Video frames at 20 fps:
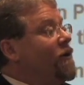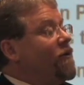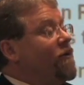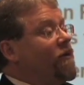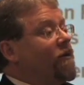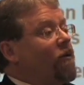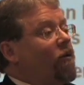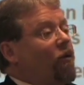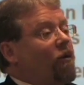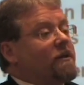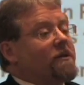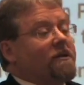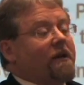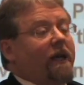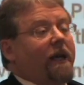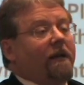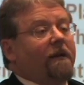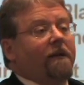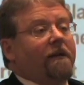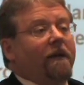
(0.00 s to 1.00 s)
the court
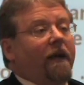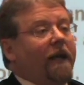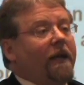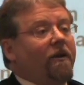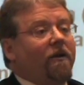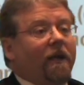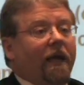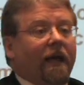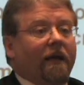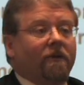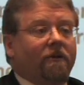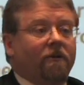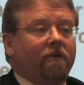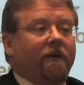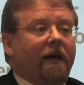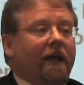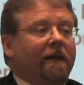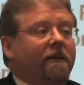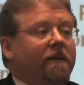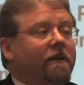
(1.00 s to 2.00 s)
said, hey, you can't do
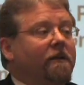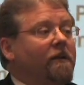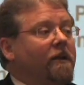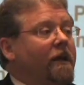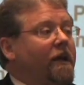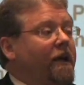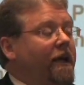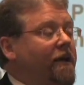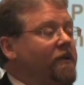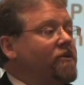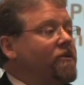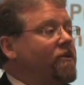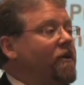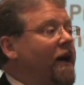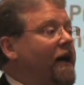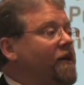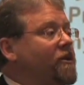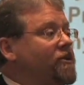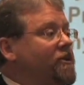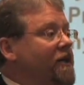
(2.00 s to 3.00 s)
that. Kids do
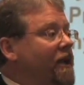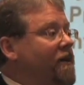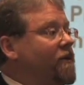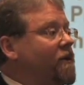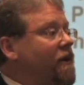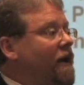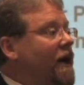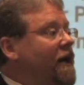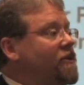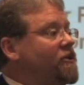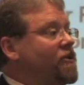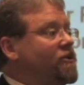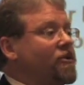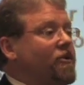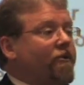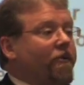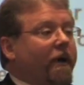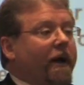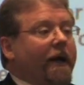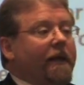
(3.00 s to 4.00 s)
not shed their
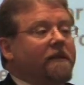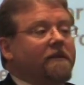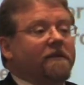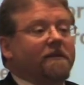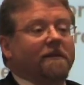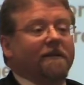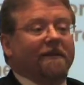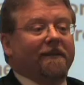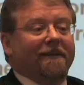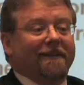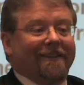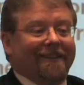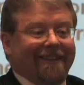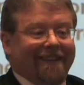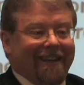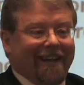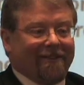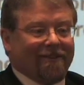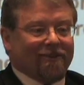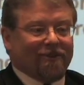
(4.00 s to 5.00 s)
constitutional rights
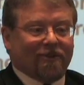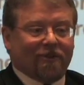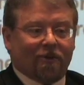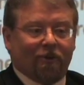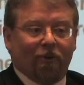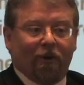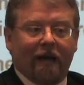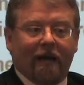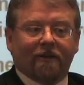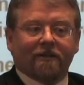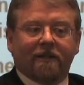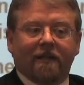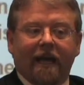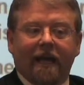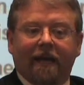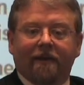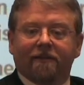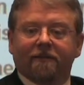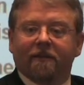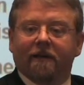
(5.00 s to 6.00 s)
at the schoolhouse
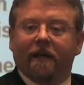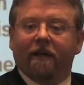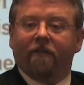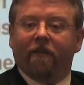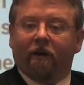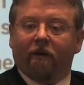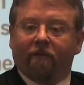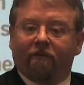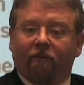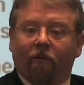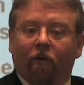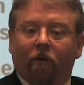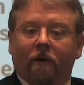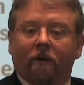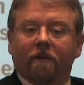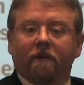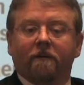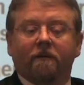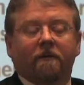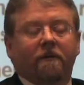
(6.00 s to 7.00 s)
gate. And
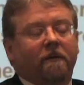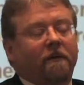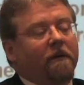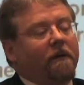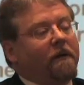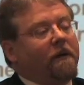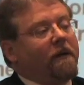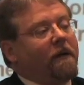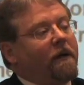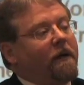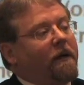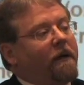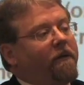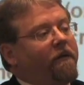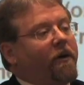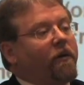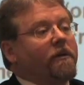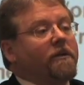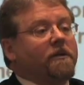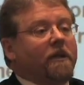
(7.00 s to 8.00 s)
therefore,
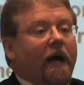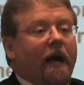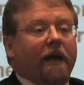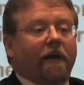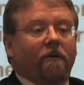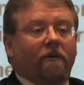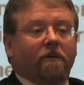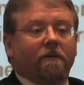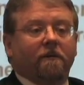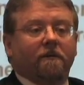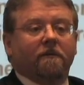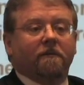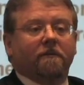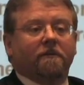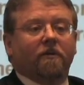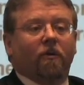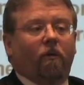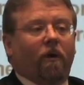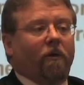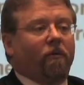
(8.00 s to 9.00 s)
they're entitled
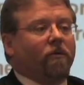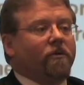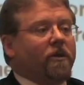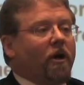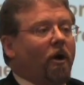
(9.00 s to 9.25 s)
to wear those